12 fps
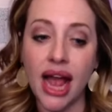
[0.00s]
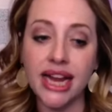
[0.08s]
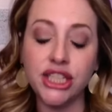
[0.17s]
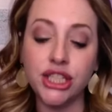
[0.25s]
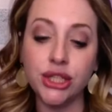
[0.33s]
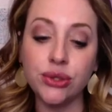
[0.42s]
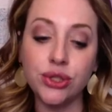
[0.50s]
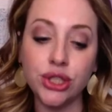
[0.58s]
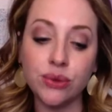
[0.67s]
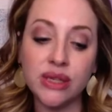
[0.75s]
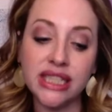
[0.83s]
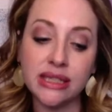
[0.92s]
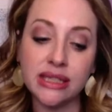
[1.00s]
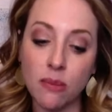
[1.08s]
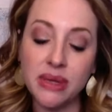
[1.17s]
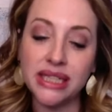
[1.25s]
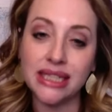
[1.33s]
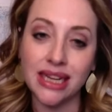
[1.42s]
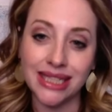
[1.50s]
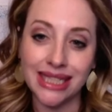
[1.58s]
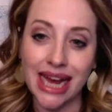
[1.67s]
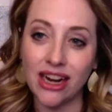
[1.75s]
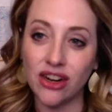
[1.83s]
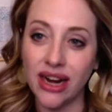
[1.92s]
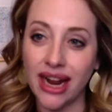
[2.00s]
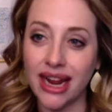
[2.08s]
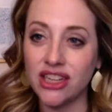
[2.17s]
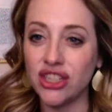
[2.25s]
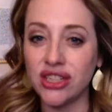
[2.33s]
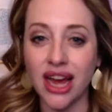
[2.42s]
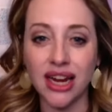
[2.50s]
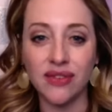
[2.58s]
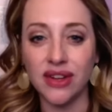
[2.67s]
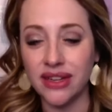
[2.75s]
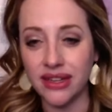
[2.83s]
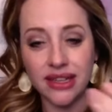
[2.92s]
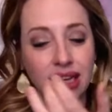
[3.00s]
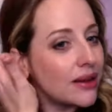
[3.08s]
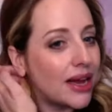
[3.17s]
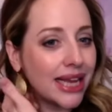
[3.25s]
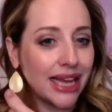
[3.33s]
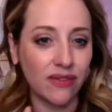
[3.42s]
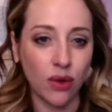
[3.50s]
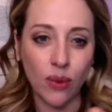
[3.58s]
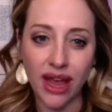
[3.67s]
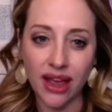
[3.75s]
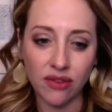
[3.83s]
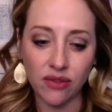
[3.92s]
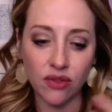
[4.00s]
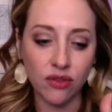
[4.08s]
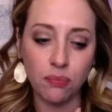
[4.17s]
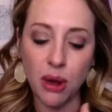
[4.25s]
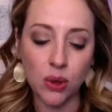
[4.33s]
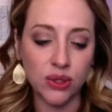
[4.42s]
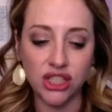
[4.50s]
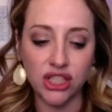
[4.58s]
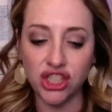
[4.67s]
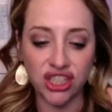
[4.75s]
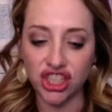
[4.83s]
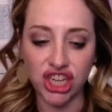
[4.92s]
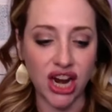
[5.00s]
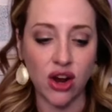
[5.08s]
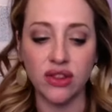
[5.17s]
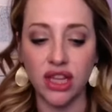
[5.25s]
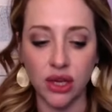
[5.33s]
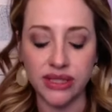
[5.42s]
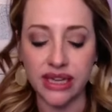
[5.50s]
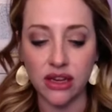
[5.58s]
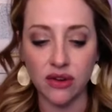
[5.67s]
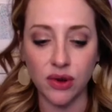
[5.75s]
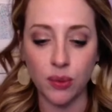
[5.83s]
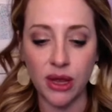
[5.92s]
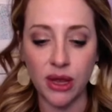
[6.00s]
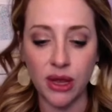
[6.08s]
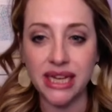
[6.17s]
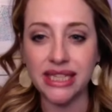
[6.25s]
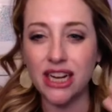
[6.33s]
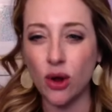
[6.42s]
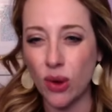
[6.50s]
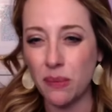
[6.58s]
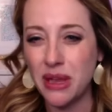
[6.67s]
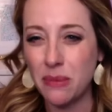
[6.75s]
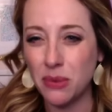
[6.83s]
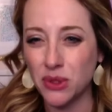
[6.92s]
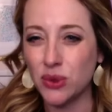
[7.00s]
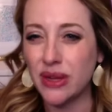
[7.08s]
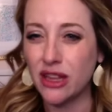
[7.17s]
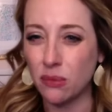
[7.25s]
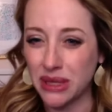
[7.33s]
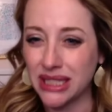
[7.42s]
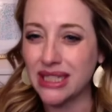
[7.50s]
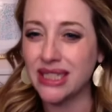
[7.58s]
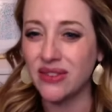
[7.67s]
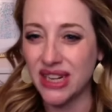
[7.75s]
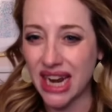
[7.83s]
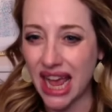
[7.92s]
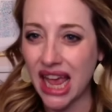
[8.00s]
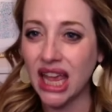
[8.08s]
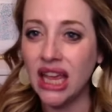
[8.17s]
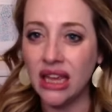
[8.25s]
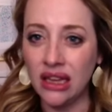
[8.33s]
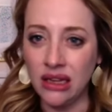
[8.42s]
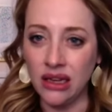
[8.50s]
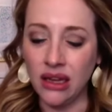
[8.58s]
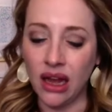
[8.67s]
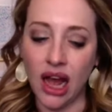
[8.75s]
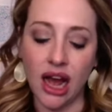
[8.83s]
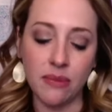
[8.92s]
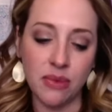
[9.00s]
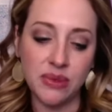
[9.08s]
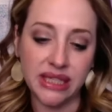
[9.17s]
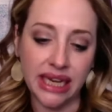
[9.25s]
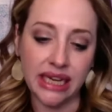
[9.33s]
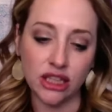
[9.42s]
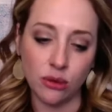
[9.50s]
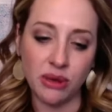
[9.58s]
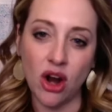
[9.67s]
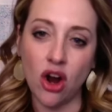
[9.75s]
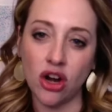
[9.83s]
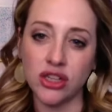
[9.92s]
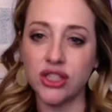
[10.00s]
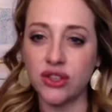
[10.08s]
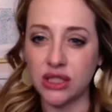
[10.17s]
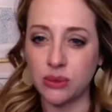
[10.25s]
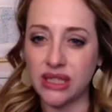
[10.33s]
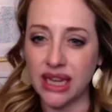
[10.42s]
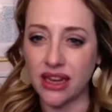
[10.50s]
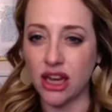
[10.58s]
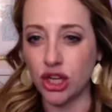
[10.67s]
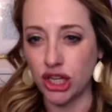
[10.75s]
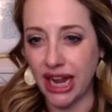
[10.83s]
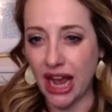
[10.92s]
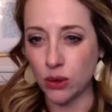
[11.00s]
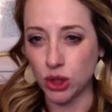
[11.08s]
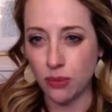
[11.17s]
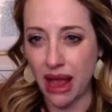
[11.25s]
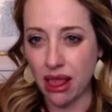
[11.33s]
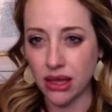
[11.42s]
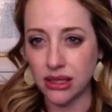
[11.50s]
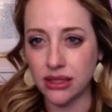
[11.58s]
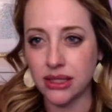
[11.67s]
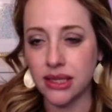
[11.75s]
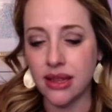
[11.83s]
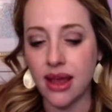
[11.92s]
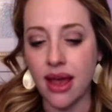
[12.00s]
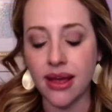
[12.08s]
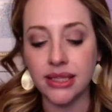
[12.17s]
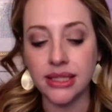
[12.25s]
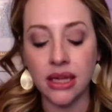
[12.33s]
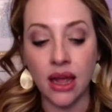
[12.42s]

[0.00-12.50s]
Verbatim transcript: I do do a small business on Saturday. It's just kind of a, a giveaway post, just a generic that goes in there every week because I don't want people doing their business every day. Um, it was getting a little bit hard. So this was like a good counterbalance to that.